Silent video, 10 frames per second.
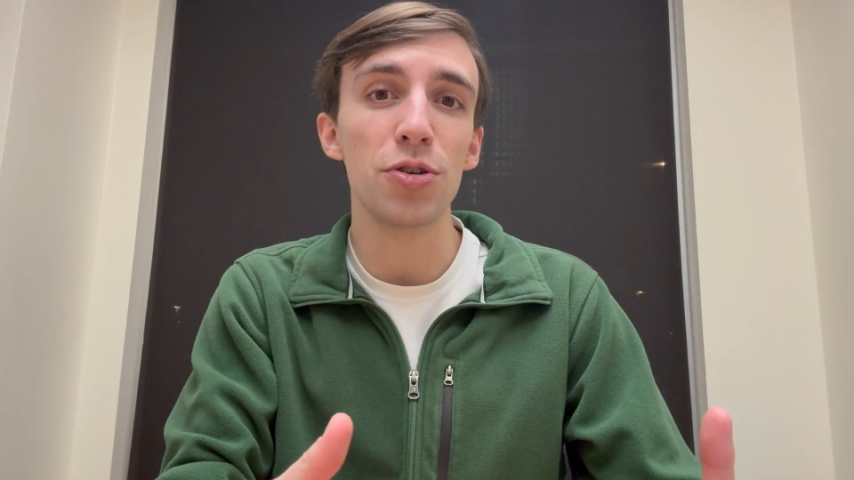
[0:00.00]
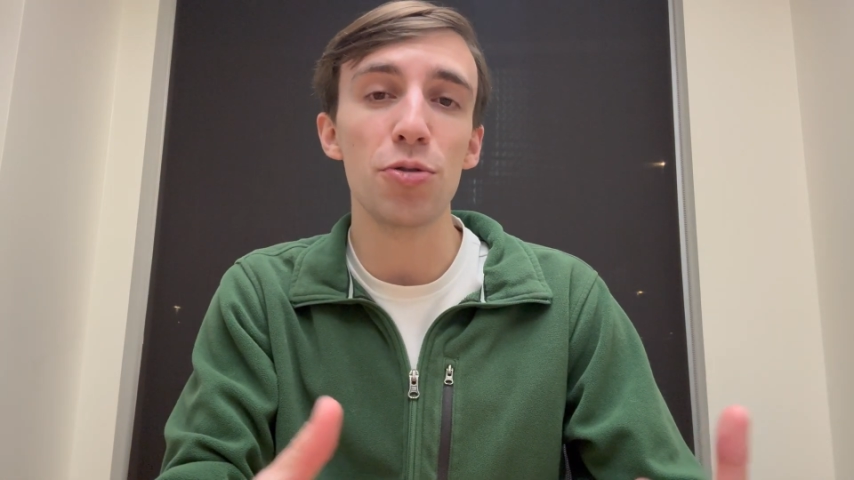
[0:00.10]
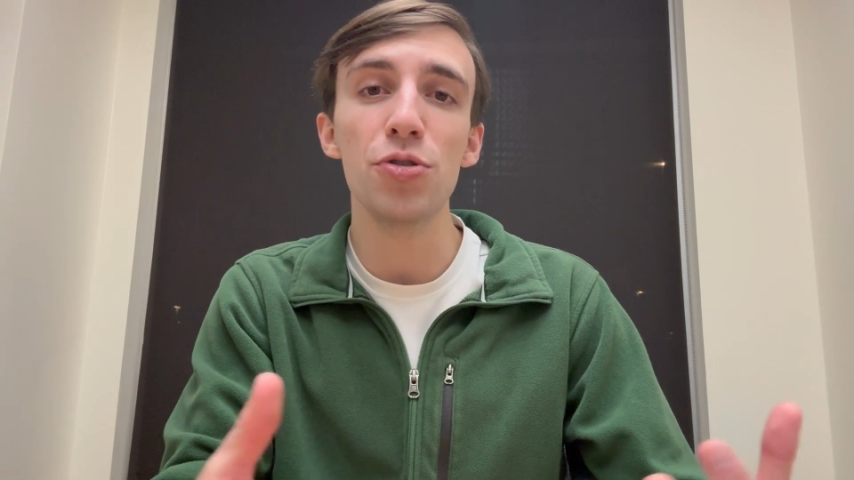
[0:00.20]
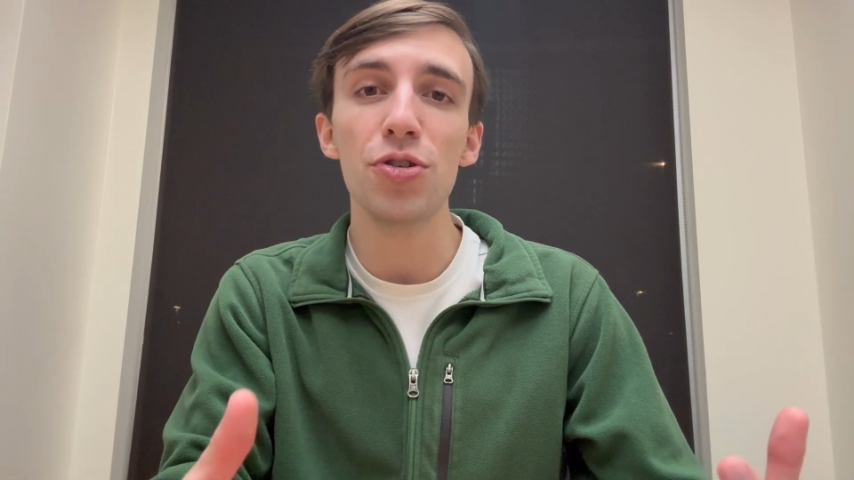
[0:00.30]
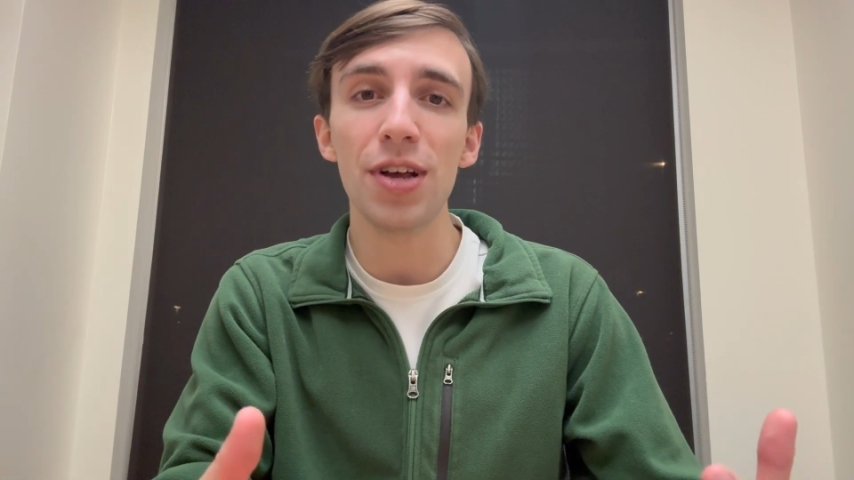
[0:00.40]

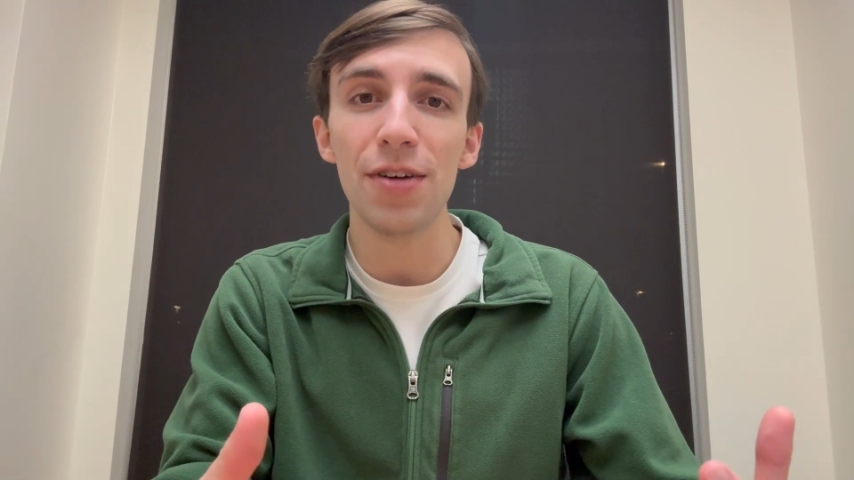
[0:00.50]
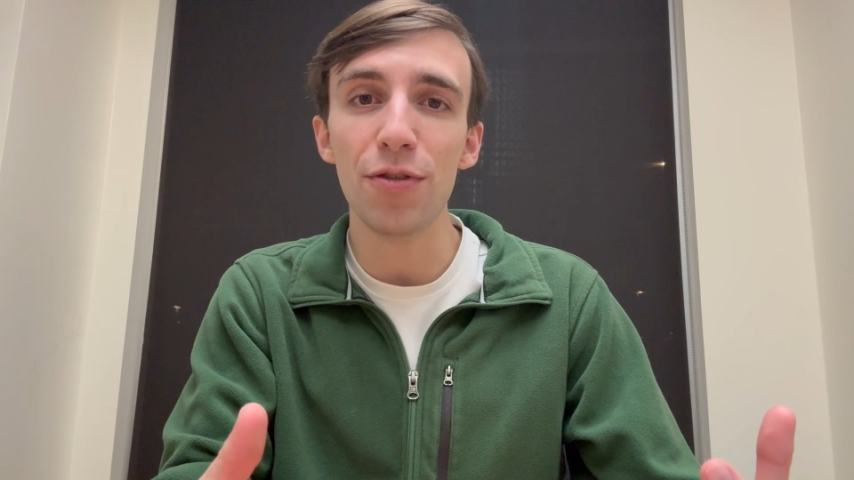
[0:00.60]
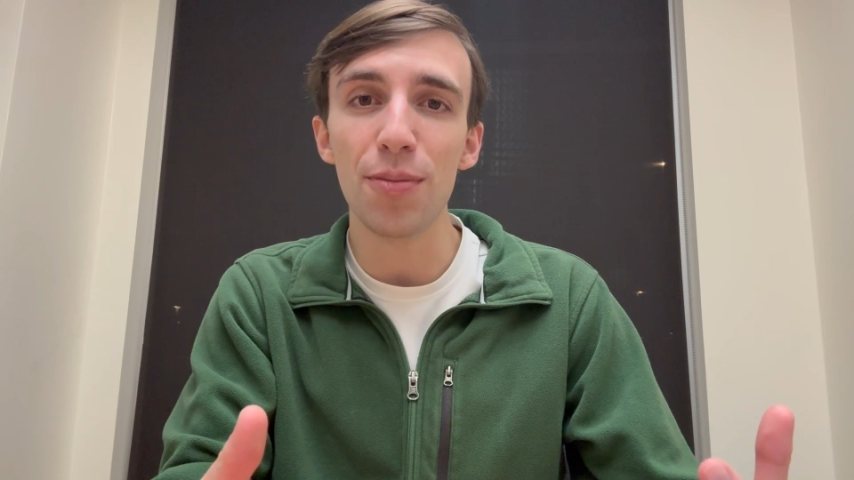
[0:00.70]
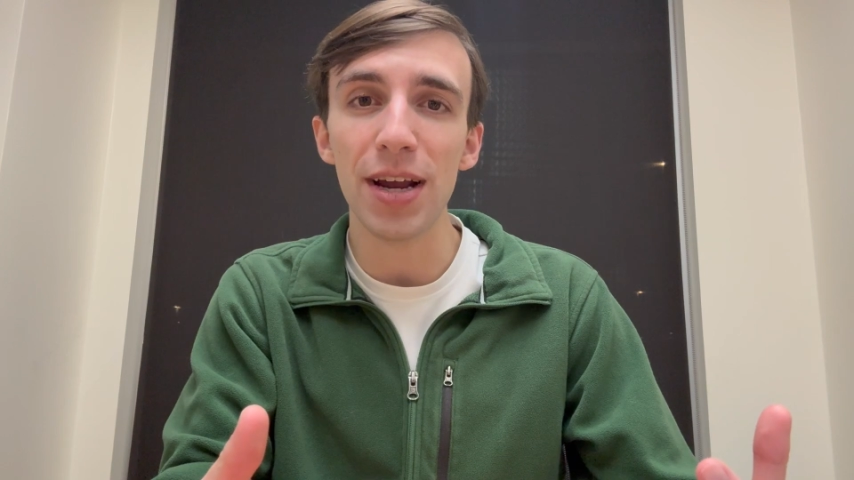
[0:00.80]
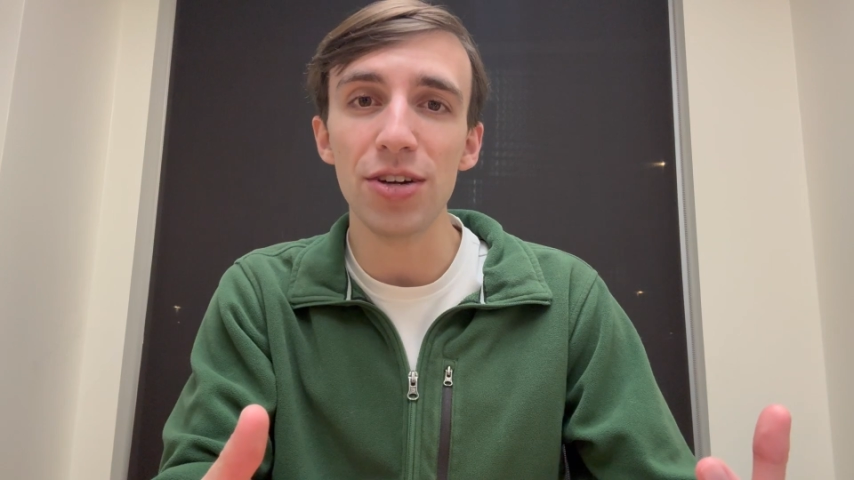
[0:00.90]
crucial
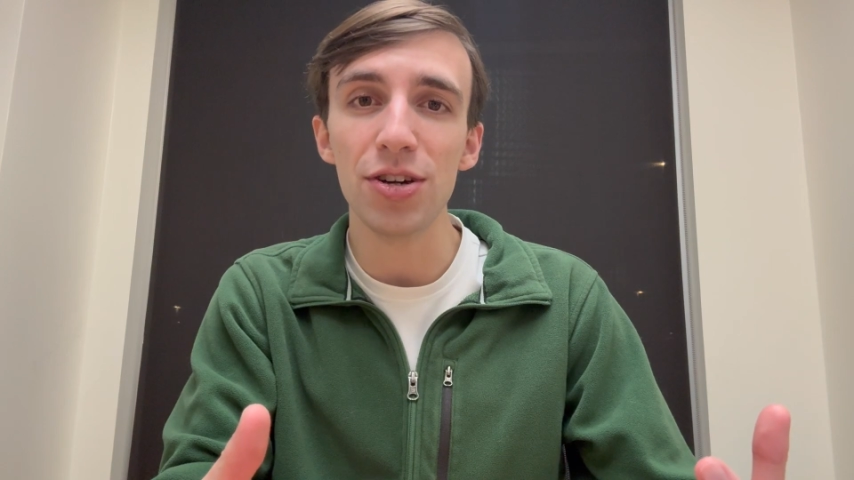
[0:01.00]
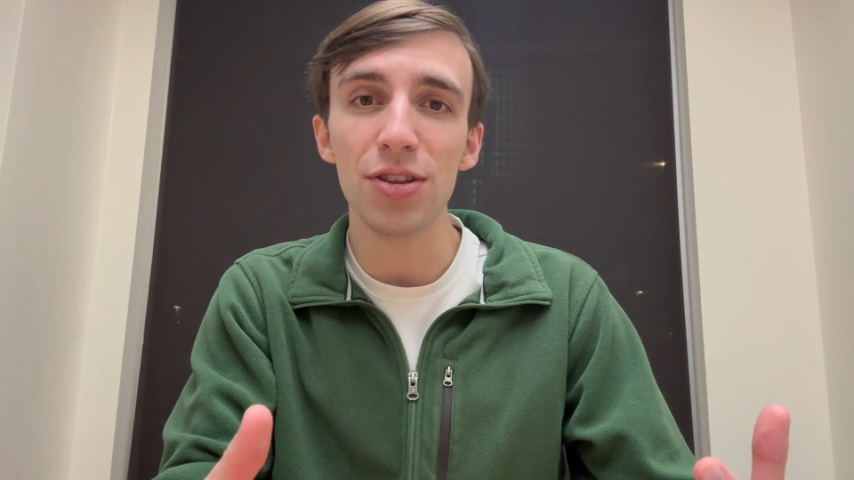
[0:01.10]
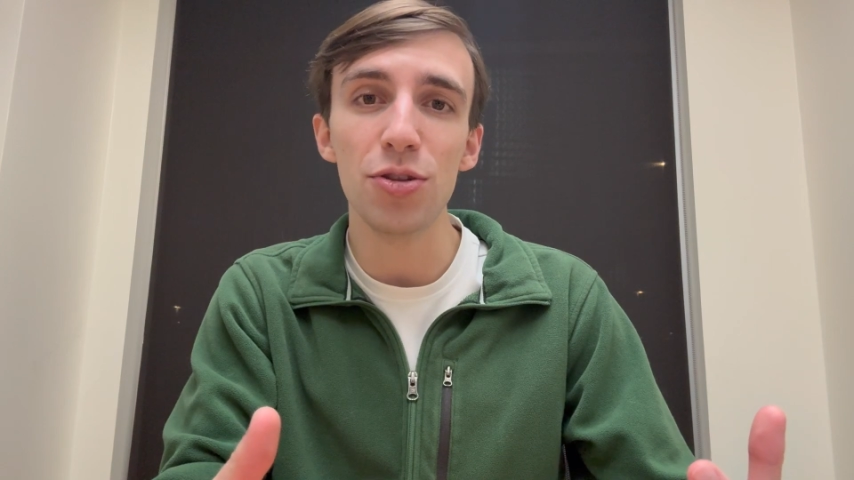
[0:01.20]
information